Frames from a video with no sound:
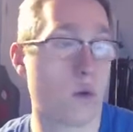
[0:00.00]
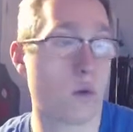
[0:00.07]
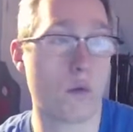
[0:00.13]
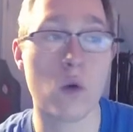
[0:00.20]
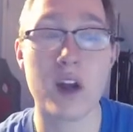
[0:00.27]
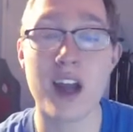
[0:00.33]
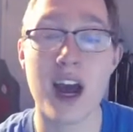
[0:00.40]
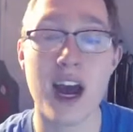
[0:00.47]

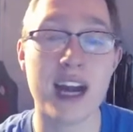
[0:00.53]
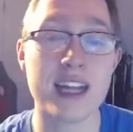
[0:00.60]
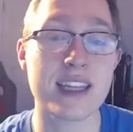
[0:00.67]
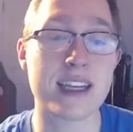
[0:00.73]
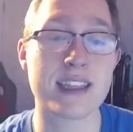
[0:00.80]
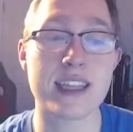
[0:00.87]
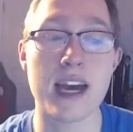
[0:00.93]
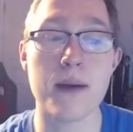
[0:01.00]
want to
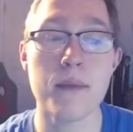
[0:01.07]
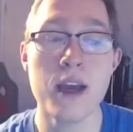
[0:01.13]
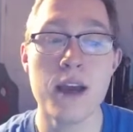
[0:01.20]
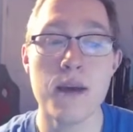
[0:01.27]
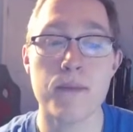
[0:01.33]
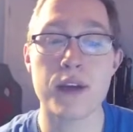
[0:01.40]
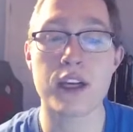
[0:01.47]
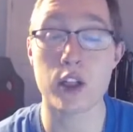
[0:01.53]
highlight them
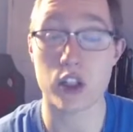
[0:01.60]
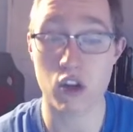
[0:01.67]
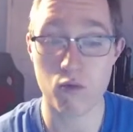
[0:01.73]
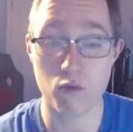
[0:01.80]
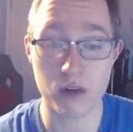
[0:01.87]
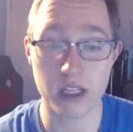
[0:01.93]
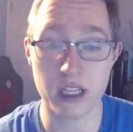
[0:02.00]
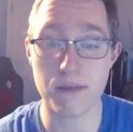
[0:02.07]
because they're
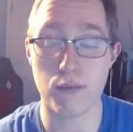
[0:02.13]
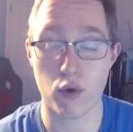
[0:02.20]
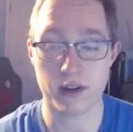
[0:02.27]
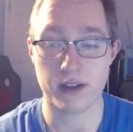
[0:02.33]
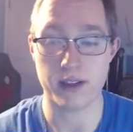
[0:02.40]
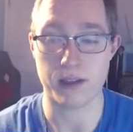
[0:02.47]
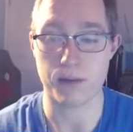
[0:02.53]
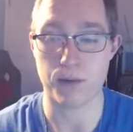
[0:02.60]
really important
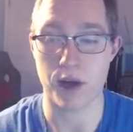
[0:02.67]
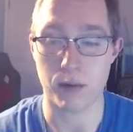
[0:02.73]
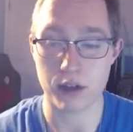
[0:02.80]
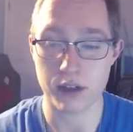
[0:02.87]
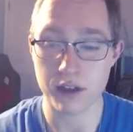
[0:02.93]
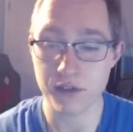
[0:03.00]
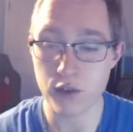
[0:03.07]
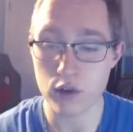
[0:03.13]
in this play. We're
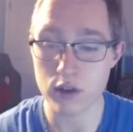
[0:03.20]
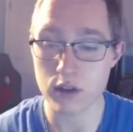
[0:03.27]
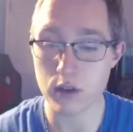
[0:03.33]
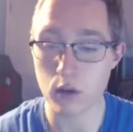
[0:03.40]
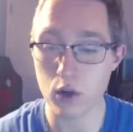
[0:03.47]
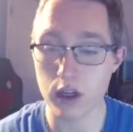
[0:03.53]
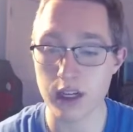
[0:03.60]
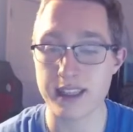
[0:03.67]
going to first
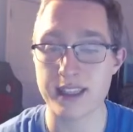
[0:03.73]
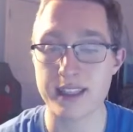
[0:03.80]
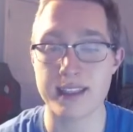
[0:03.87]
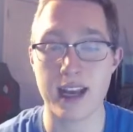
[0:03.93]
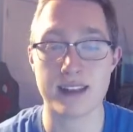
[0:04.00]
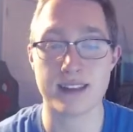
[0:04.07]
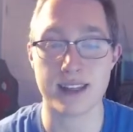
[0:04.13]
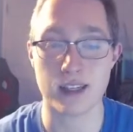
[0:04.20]
look at this
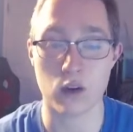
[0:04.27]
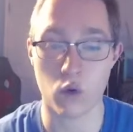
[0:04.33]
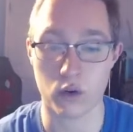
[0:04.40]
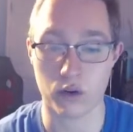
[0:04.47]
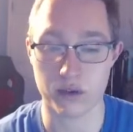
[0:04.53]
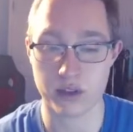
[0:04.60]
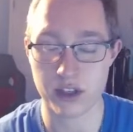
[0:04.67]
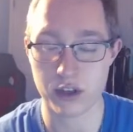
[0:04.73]
outside
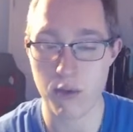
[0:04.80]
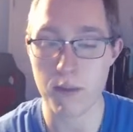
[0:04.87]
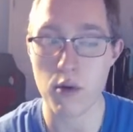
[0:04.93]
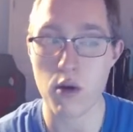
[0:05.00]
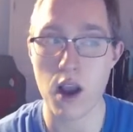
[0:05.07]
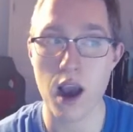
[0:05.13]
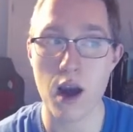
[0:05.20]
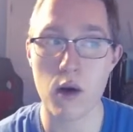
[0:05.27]
corner. So you
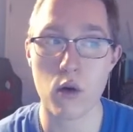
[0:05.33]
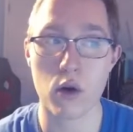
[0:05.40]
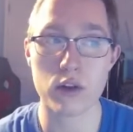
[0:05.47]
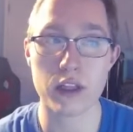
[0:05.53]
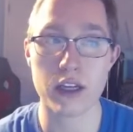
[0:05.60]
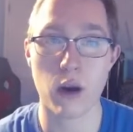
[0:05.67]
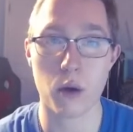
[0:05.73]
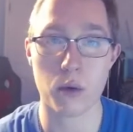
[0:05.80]
remember how
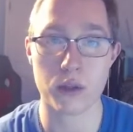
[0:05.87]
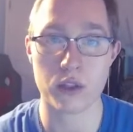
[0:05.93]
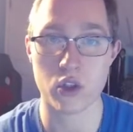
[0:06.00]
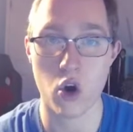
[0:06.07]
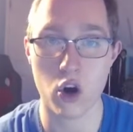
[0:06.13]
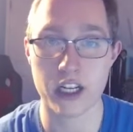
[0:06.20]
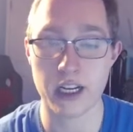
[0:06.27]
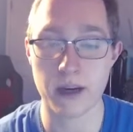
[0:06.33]
earlier I was
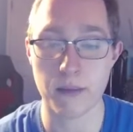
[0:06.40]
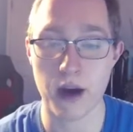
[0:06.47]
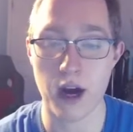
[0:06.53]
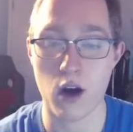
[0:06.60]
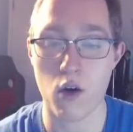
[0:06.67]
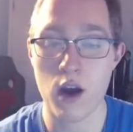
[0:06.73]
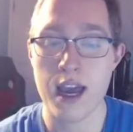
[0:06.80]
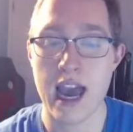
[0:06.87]
talking
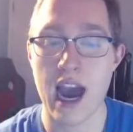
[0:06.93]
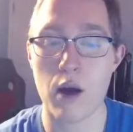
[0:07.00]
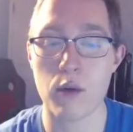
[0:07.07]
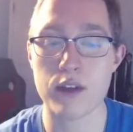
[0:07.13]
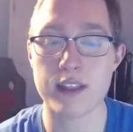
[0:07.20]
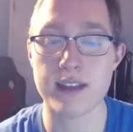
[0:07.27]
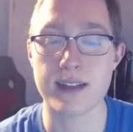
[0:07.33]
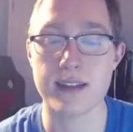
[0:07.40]
about how
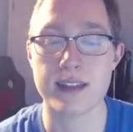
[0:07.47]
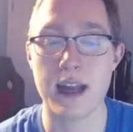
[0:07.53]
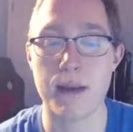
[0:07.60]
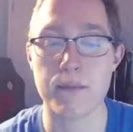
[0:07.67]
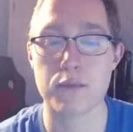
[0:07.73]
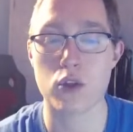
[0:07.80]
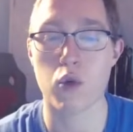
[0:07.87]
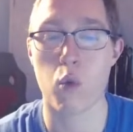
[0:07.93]
he's going to
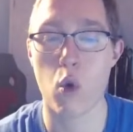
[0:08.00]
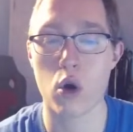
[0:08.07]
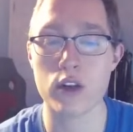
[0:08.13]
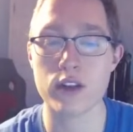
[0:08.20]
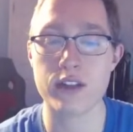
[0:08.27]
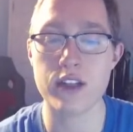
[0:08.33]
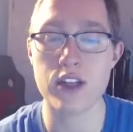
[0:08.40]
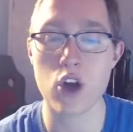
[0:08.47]
step
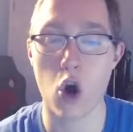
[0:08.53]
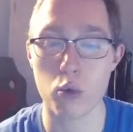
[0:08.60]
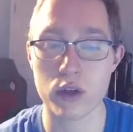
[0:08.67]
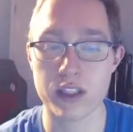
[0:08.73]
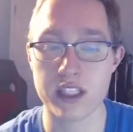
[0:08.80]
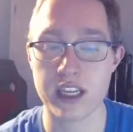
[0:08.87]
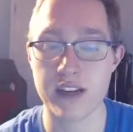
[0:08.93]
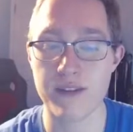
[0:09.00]
towards the O
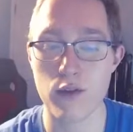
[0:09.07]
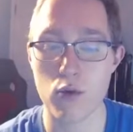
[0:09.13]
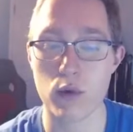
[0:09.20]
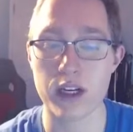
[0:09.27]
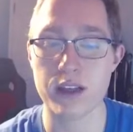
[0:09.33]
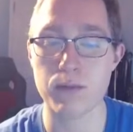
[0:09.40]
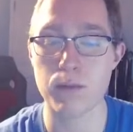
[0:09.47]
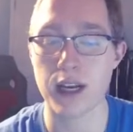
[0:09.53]
receiver
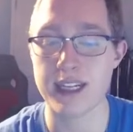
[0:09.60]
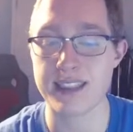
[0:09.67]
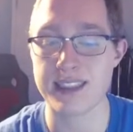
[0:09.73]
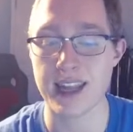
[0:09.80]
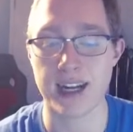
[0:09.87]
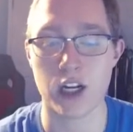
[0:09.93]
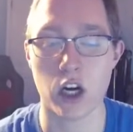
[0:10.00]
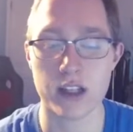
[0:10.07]
when he makes
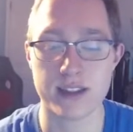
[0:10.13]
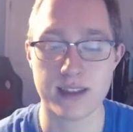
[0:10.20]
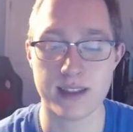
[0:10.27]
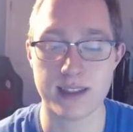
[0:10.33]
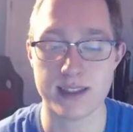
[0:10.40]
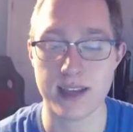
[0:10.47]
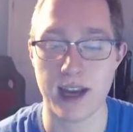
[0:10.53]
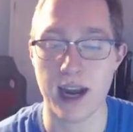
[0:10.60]
that cut to
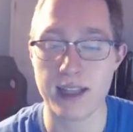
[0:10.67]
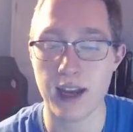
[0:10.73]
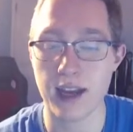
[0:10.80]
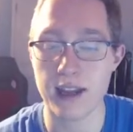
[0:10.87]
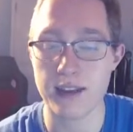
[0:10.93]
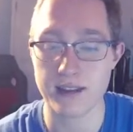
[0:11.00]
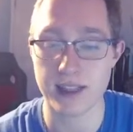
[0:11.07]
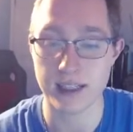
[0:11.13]
the sideline?
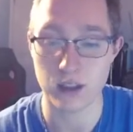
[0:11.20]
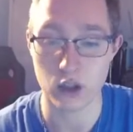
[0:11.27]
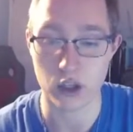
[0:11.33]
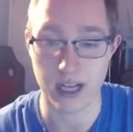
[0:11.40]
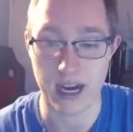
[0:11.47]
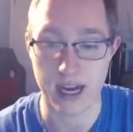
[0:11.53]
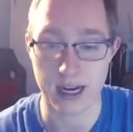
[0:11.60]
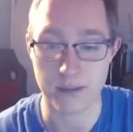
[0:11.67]
Let's take a look
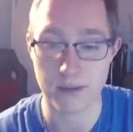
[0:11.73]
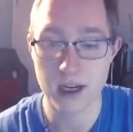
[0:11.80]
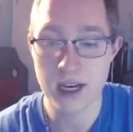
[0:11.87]
at it.